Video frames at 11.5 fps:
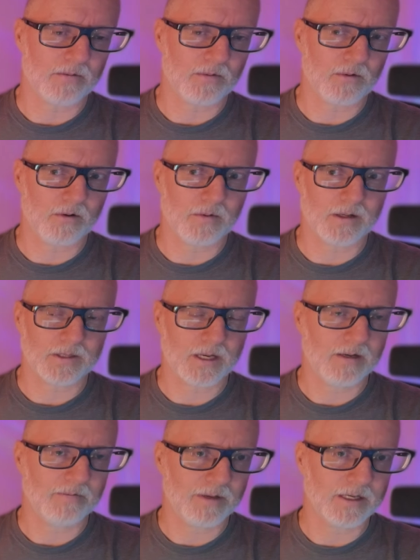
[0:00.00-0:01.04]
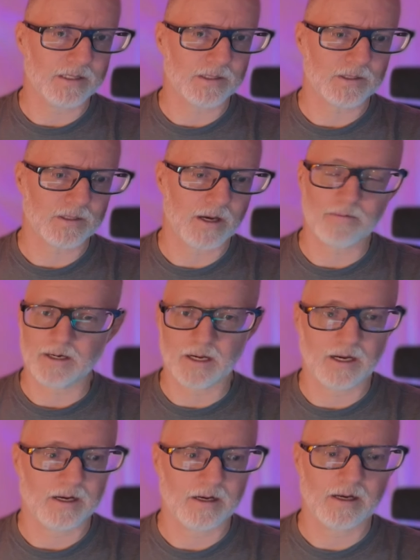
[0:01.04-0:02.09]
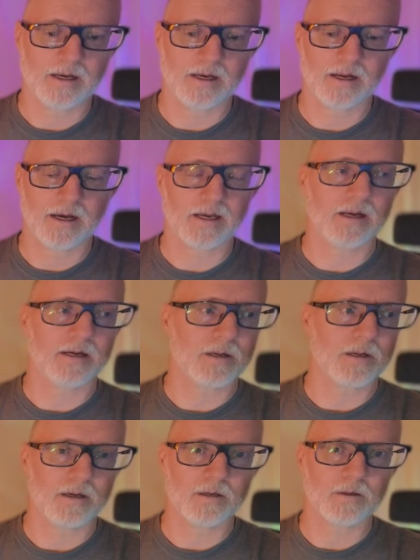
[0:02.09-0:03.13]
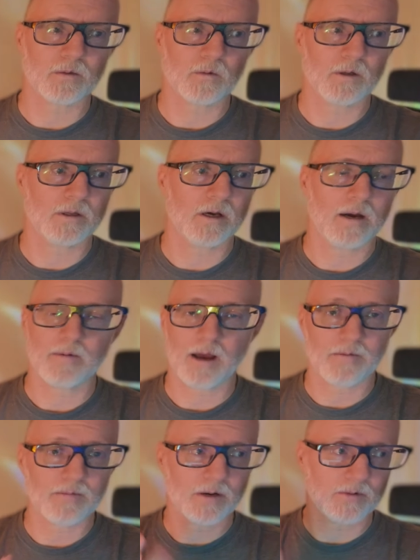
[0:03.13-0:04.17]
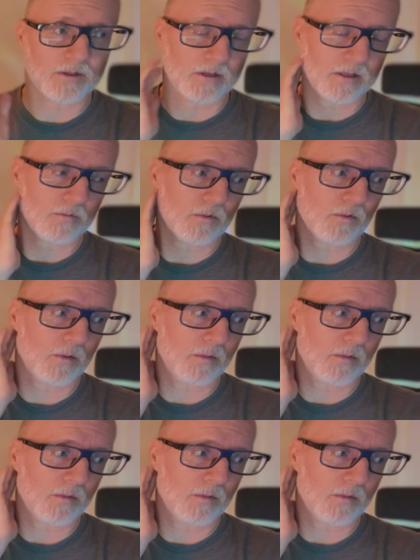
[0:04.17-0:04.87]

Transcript: for about 10 minutes every day. And I gotta tell you, it is one of the I've, I have never done that before in my